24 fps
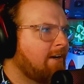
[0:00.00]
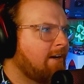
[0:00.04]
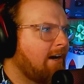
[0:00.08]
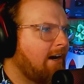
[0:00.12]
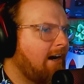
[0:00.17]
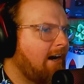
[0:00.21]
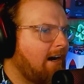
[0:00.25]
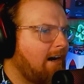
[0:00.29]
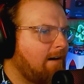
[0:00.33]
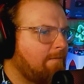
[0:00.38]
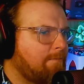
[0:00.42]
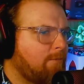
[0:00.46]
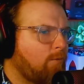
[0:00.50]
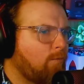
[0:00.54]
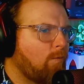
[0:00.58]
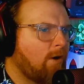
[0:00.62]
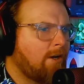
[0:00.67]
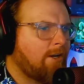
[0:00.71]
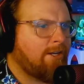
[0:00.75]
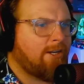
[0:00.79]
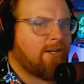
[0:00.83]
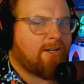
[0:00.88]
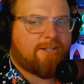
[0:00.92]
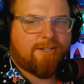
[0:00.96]

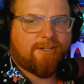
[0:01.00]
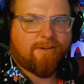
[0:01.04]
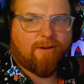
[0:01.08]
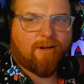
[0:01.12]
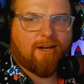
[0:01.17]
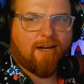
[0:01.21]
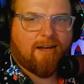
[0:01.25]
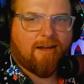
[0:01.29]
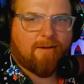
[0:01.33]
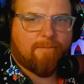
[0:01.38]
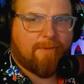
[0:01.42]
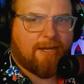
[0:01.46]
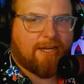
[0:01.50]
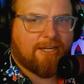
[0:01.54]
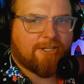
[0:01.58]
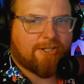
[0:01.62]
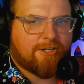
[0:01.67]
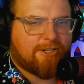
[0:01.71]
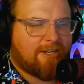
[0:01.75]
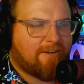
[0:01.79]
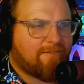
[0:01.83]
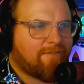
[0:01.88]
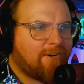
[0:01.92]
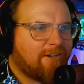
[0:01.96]
Major
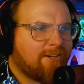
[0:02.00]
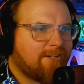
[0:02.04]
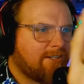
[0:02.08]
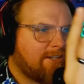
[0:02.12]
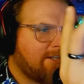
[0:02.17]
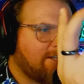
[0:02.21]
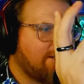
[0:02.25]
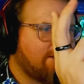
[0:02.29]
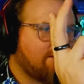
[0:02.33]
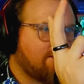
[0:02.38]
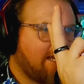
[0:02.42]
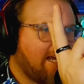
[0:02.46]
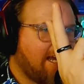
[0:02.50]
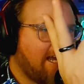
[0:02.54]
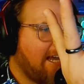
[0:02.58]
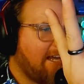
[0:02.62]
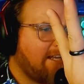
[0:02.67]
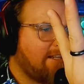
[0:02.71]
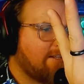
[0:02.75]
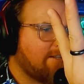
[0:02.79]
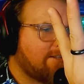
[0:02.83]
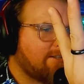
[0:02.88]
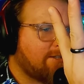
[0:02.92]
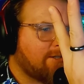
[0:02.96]
difference is, A,
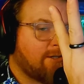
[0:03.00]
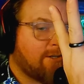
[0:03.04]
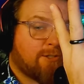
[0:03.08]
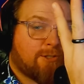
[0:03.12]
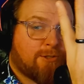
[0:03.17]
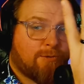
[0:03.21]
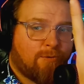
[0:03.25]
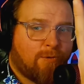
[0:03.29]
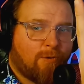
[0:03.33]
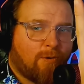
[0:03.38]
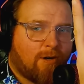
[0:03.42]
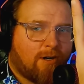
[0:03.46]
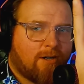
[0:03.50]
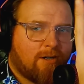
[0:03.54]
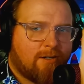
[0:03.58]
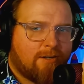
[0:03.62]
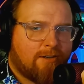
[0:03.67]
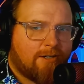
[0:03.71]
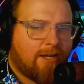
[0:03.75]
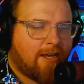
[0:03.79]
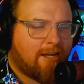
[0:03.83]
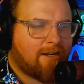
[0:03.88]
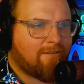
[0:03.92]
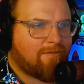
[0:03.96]
this is a two-door,
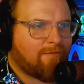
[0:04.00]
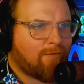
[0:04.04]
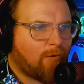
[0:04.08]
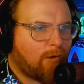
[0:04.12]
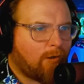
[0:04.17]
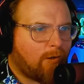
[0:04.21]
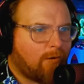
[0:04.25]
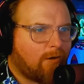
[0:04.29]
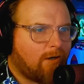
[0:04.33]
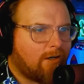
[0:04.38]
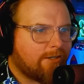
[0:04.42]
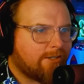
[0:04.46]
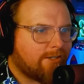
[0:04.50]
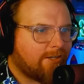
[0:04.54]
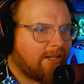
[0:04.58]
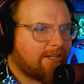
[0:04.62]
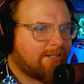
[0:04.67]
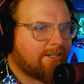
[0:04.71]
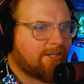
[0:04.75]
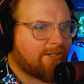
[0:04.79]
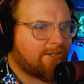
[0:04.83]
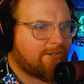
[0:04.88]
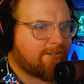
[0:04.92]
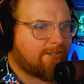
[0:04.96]
not a four-door, so
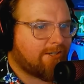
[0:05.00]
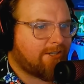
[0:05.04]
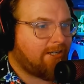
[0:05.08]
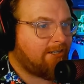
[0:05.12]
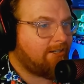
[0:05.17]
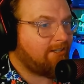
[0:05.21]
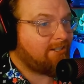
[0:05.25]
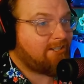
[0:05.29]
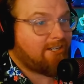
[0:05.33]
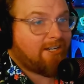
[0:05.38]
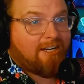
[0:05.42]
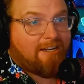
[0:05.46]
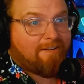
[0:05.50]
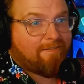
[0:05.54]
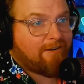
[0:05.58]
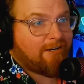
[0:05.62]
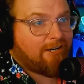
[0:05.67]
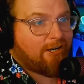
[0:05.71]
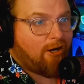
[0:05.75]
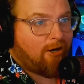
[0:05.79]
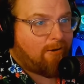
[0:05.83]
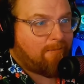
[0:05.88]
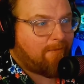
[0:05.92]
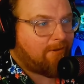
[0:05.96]
that's interesting. Didn't even
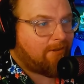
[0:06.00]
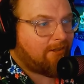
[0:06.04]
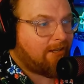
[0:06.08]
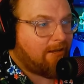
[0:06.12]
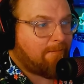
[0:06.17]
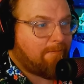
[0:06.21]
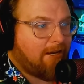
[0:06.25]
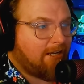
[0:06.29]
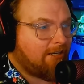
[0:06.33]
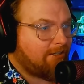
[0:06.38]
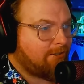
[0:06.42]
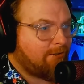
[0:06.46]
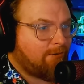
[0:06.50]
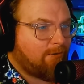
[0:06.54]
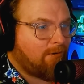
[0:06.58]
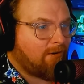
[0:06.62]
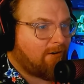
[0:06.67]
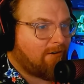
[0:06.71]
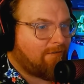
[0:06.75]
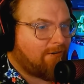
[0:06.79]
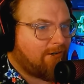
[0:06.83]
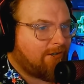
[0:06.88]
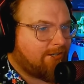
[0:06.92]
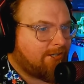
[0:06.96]
know they made
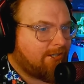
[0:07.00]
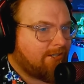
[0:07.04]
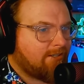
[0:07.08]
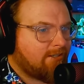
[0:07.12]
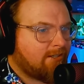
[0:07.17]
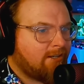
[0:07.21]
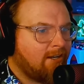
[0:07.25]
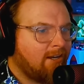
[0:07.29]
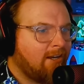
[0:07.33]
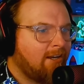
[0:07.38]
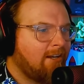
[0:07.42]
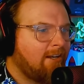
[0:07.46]
two-door versions.